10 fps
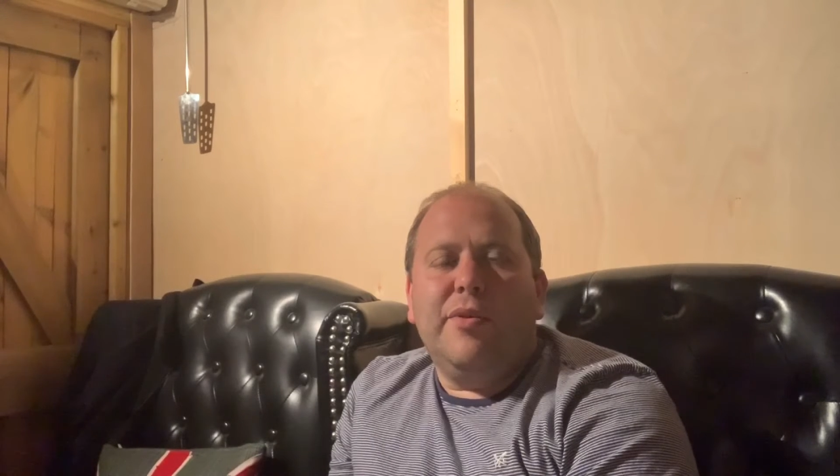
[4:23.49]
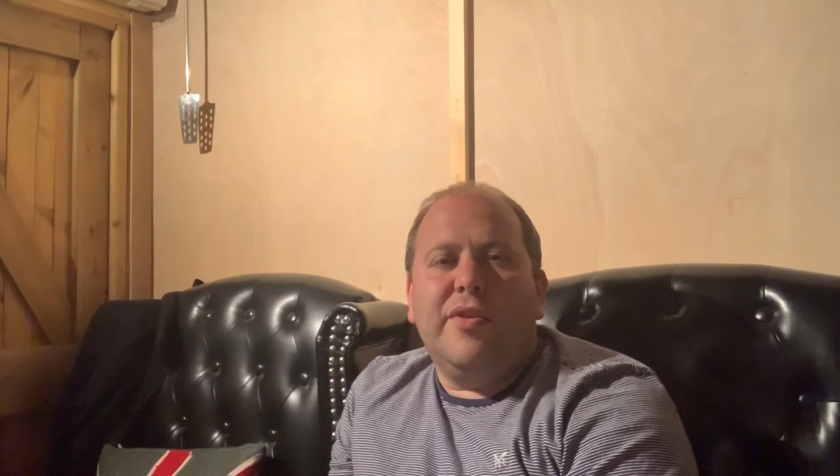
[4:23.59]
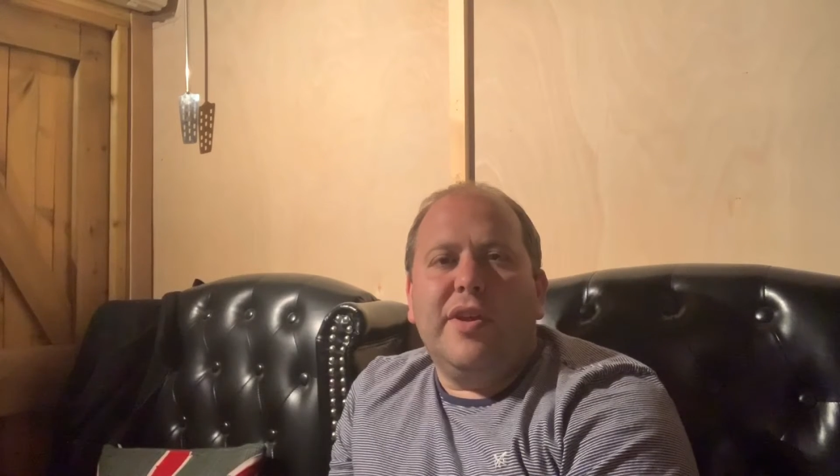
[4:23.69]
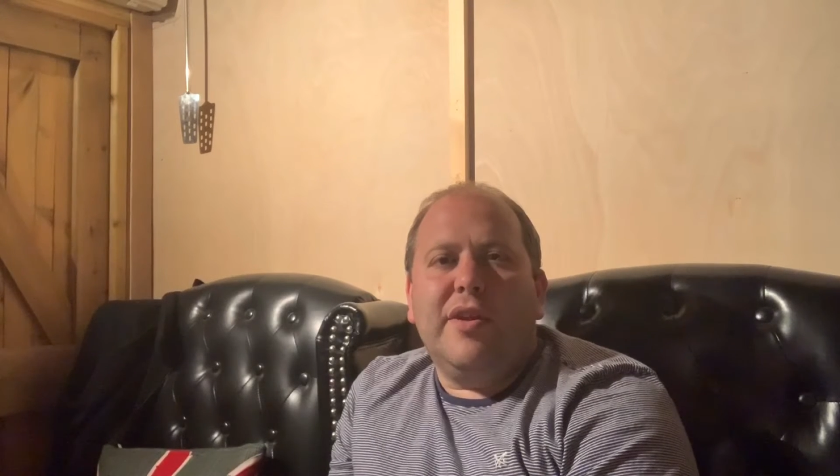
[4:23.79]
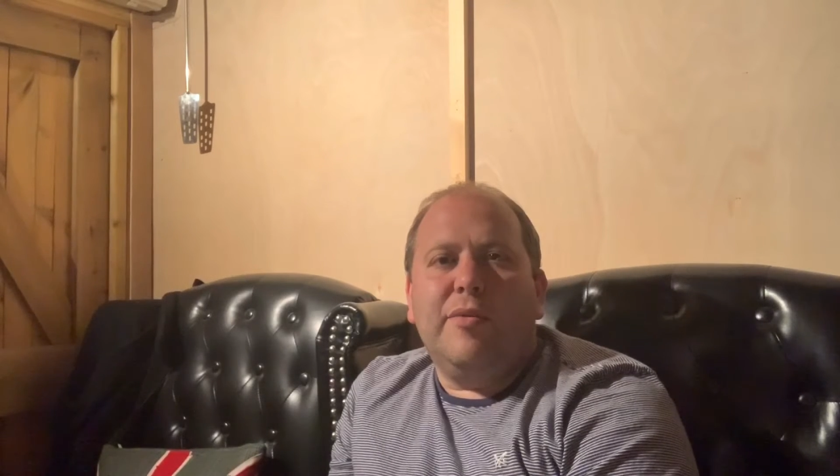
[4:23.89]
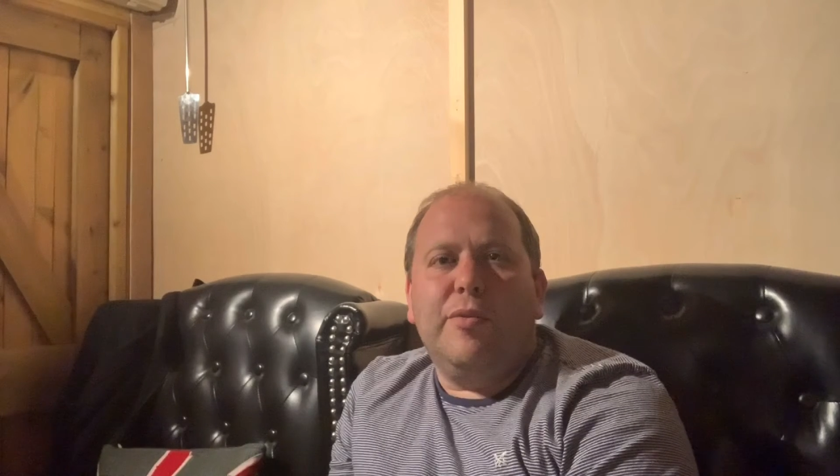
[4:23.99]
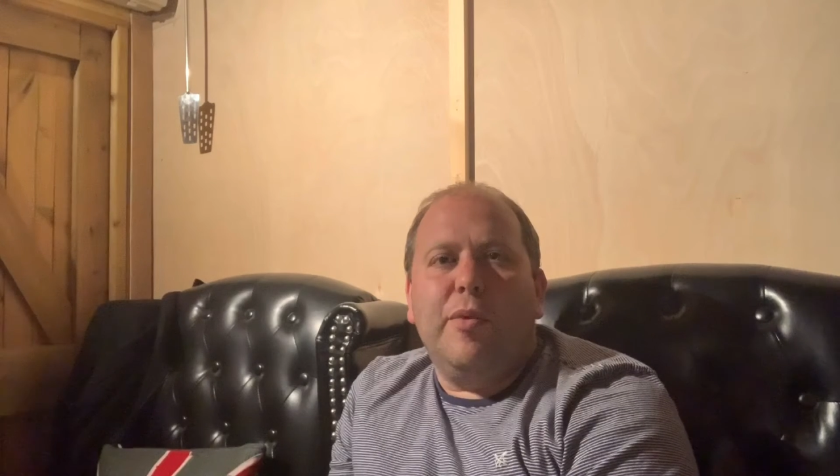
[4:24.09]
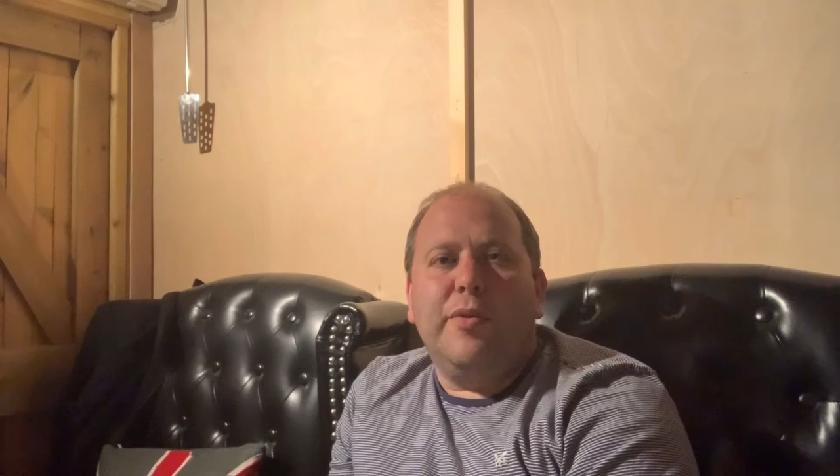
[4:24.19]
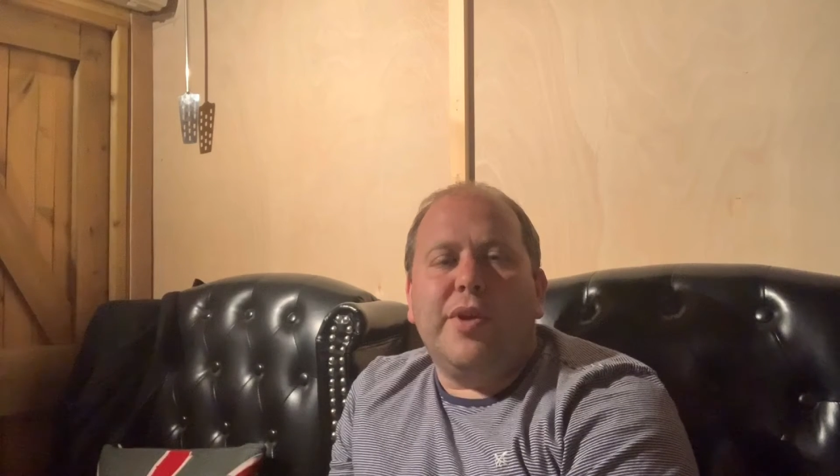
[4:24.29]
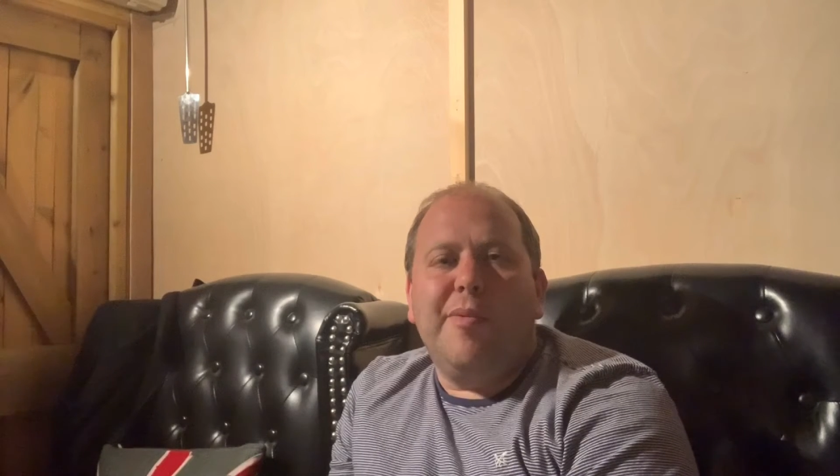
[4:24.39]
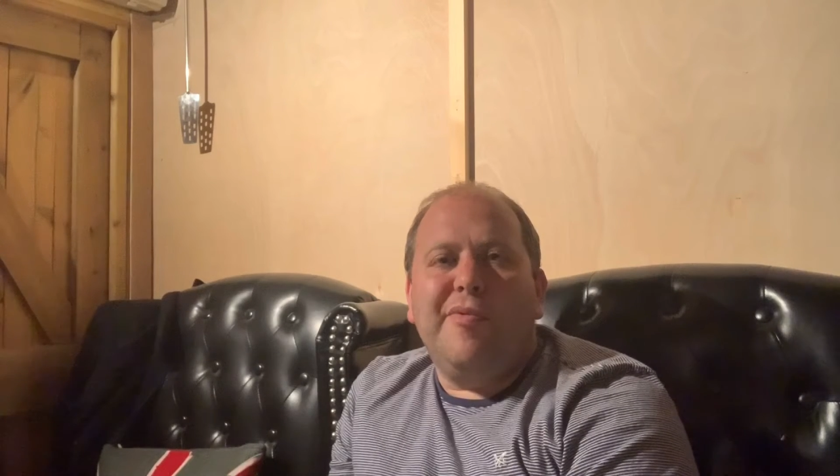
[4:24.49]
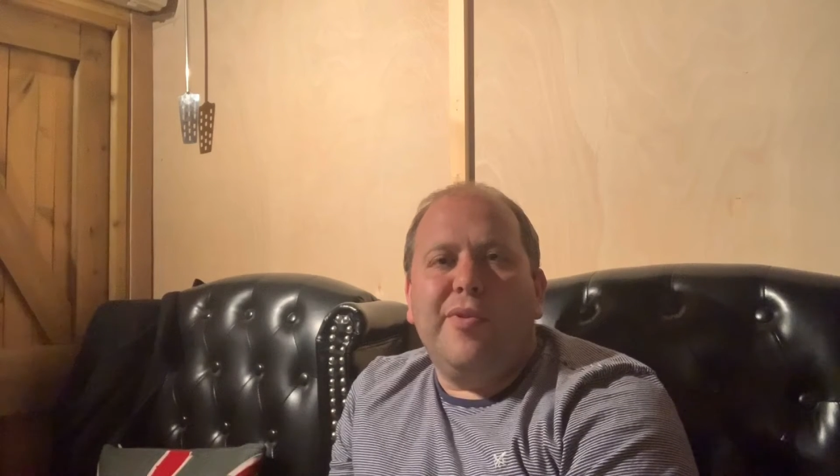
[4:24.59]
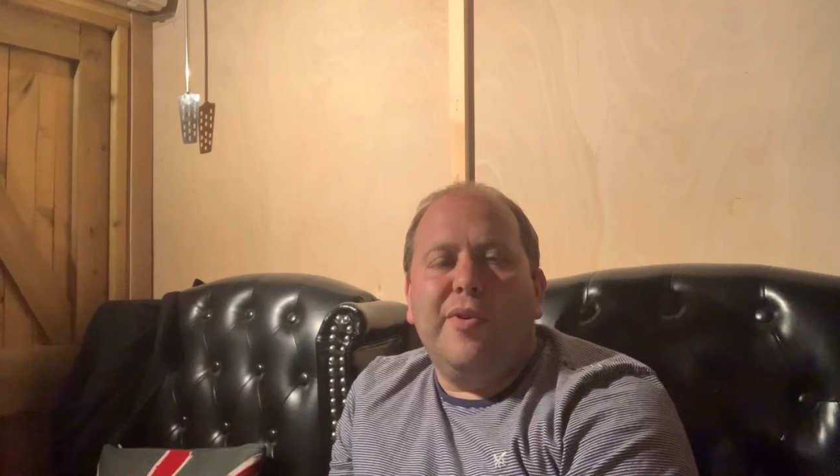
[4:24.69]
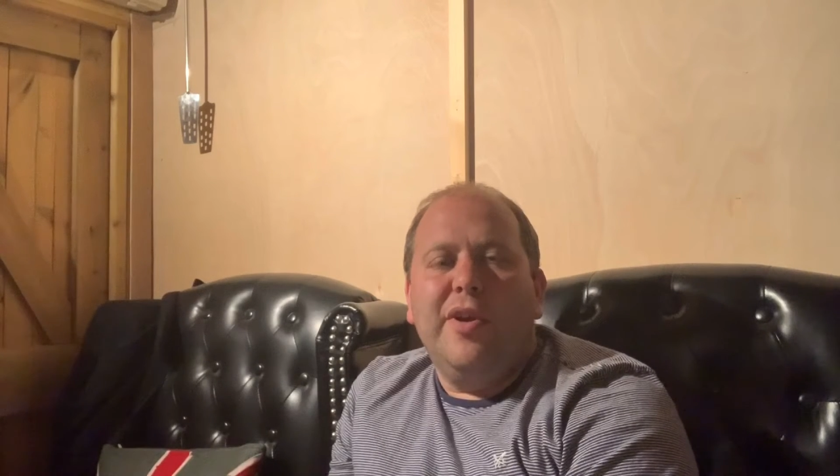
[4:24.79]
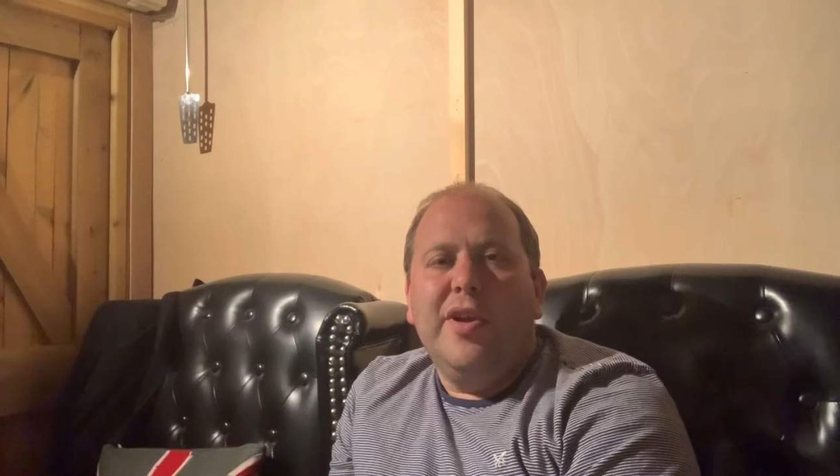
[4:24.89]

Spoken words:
think, was what I was aiming for.